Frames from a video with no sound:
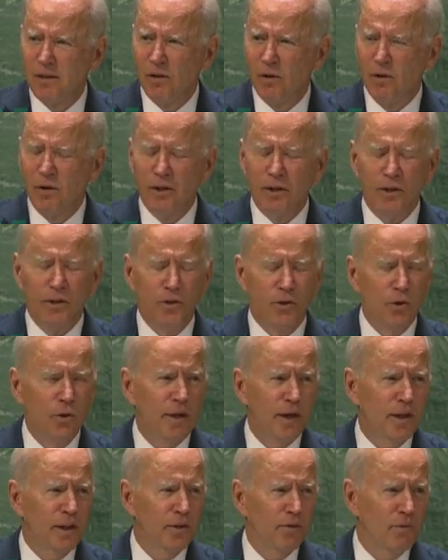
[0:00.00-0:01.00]
or
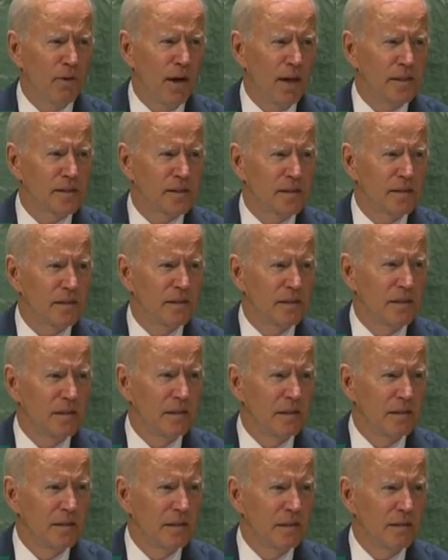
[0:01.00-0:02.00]
enduring threats
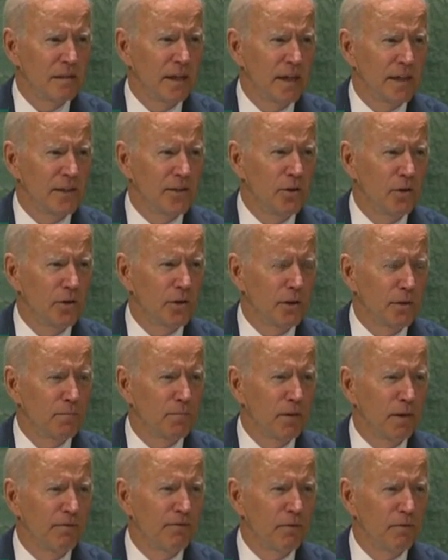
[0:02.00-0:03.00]
like nuclear
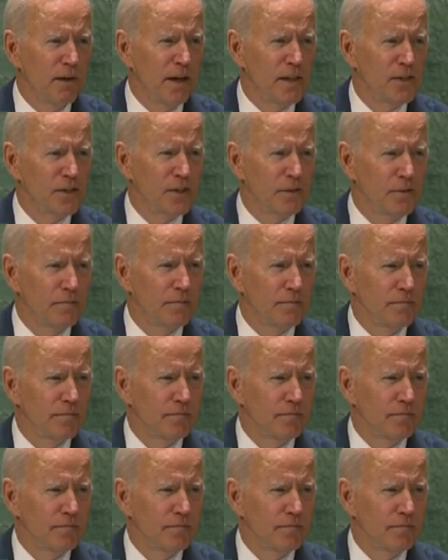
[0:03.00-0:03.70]
proliferation.